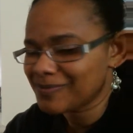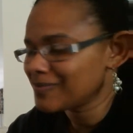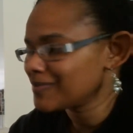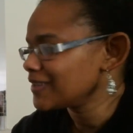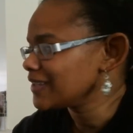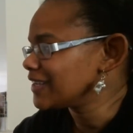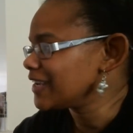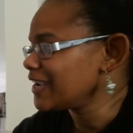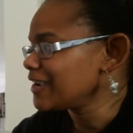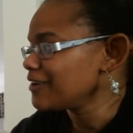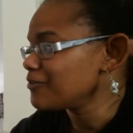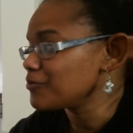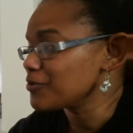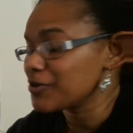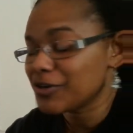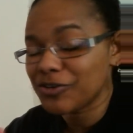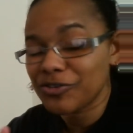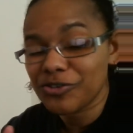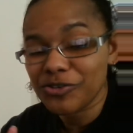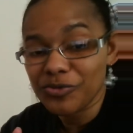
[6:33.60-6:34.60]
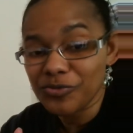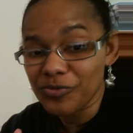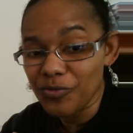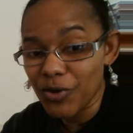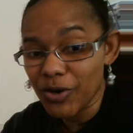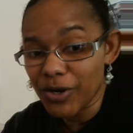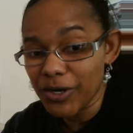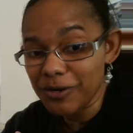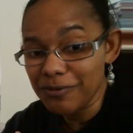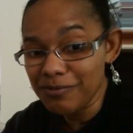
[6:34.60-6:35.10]
Okay, we're going to do
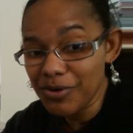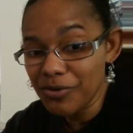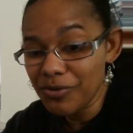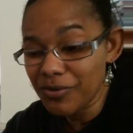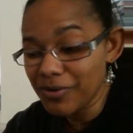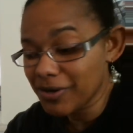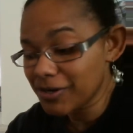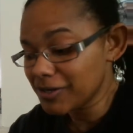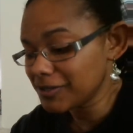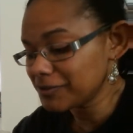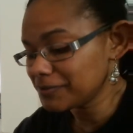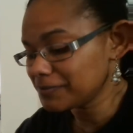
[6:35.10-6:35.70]
one more.